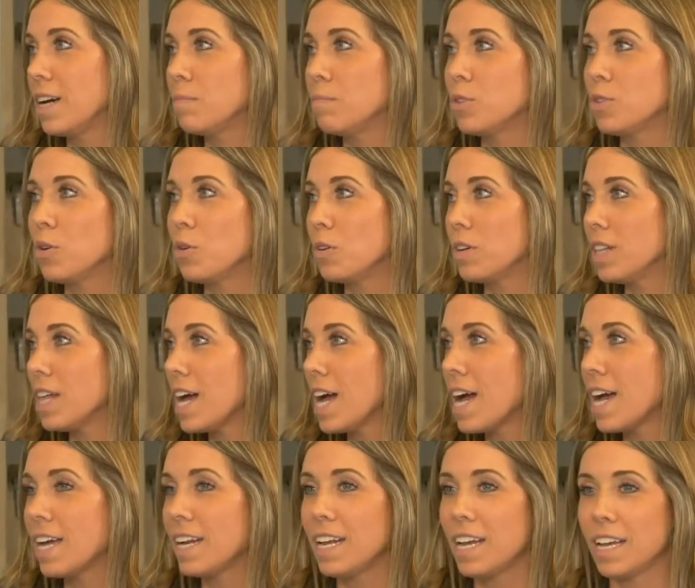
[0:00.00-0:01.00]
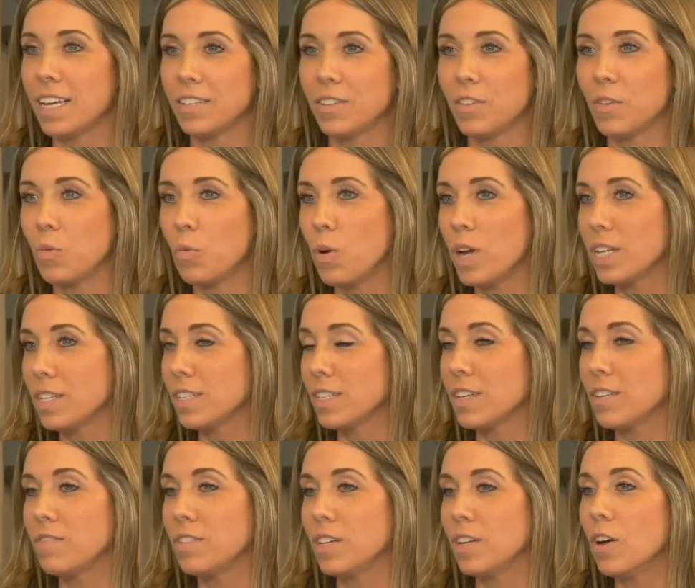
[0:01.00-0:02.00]
I'm so glad. The weight's
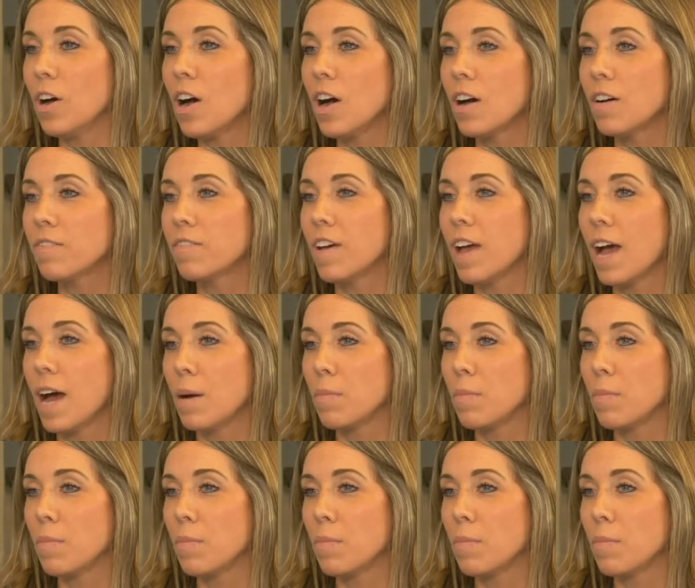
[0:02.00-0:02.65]
lifted off.